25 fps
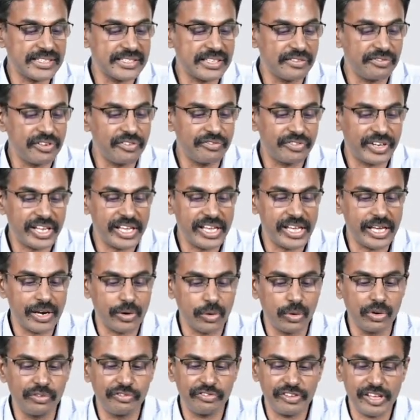is a
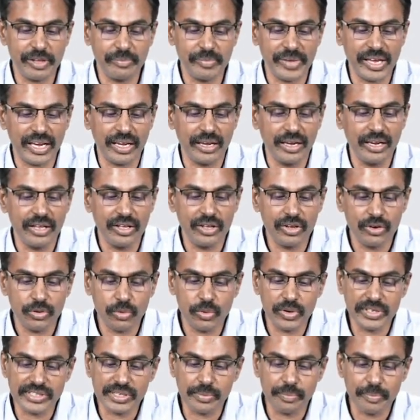50-year-old female
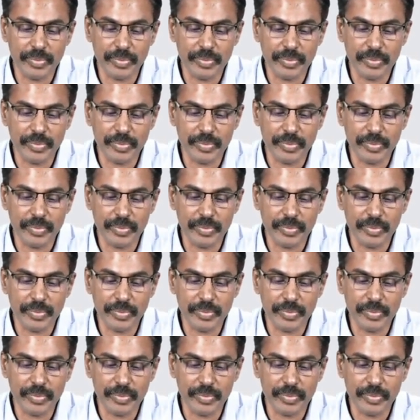who has a